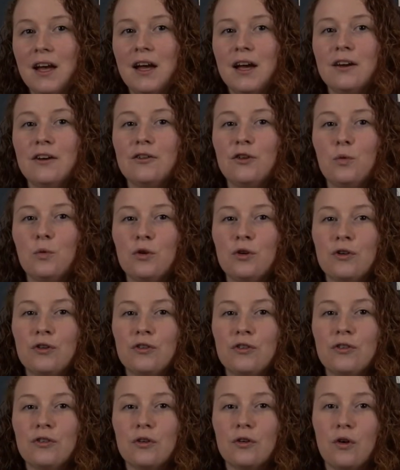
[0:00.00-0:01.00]
In other
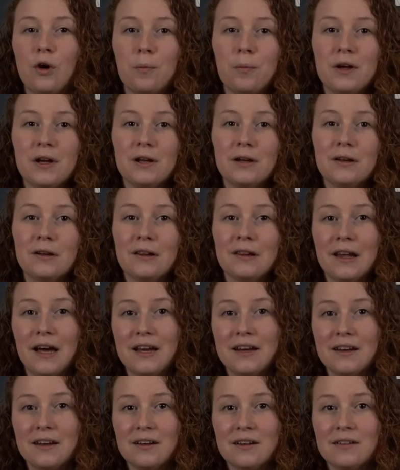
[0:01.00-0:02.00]
words, cropping,
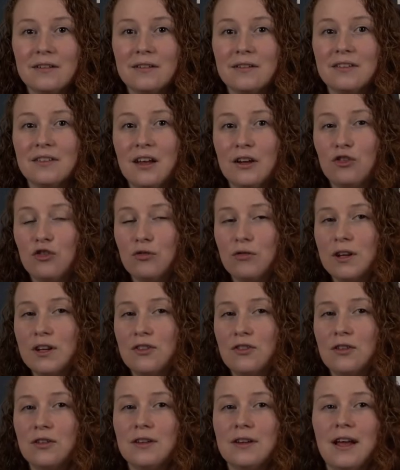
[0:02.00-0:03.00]
lighting,
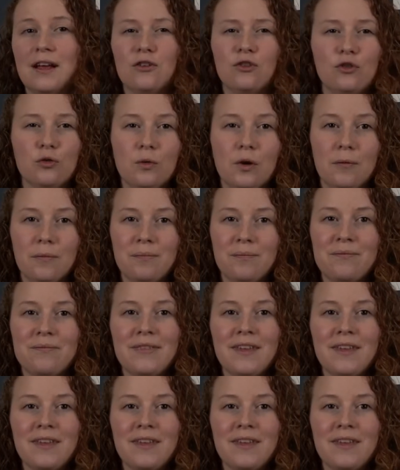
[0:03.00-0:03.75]
saturation, and so on.